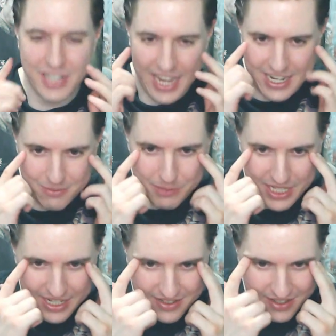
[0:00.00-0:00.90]
case
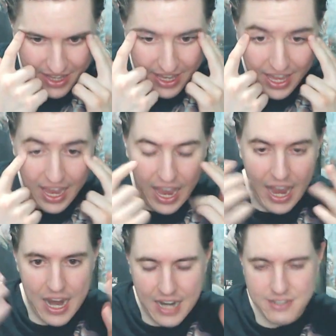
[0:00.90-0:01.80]
because
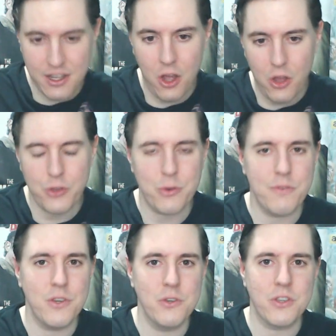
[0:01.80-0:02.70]
I saw all the
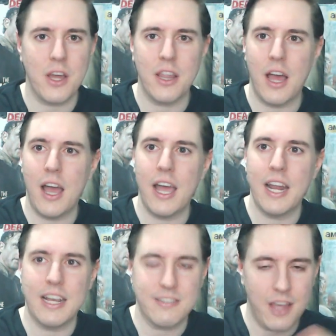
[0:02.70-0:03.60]
reviews online.
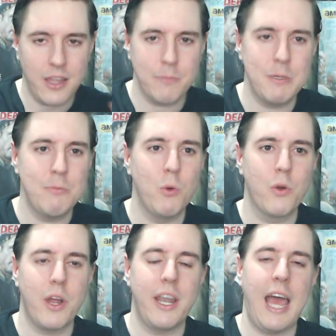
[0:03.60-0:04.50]
I saw that people
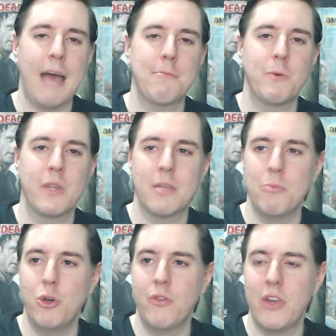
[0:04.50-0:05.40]
were unhappy with the
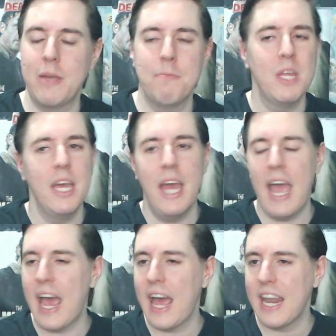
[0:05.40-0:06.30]
movie.
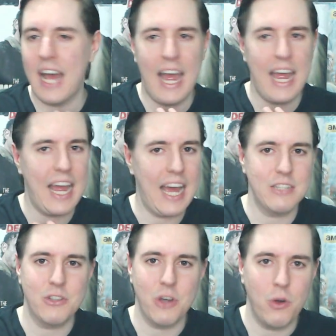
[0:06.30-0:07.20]
And I
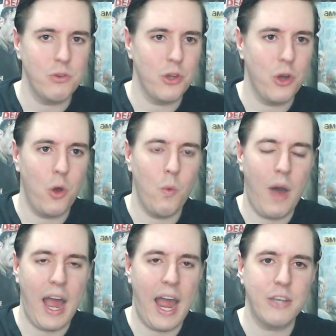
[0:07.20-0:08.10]
don't know
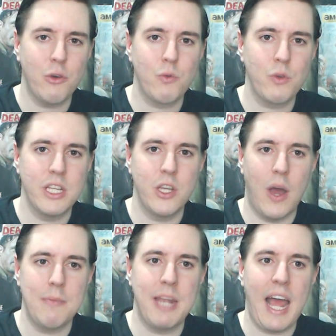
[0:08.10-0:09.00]
why. I don't really know.
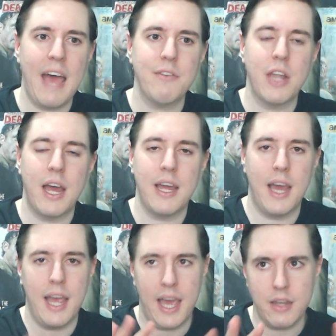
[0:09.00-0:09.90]
I mean, I
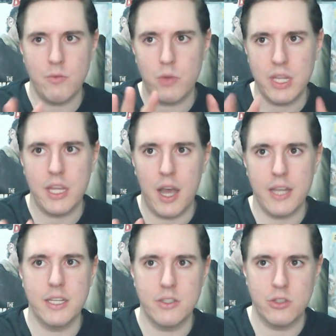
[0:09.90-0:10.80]
hadn't really
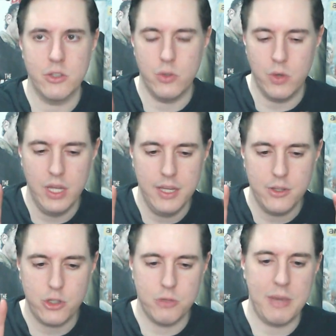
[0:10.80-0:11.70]
gotten into
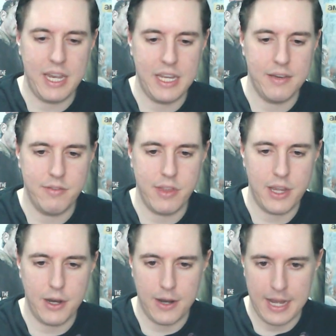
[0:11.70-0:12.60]
too many of
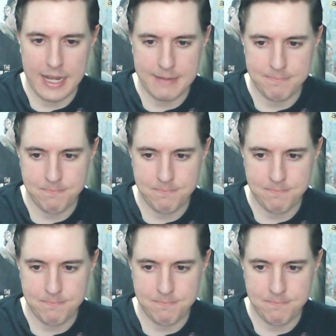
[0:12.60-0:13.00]
their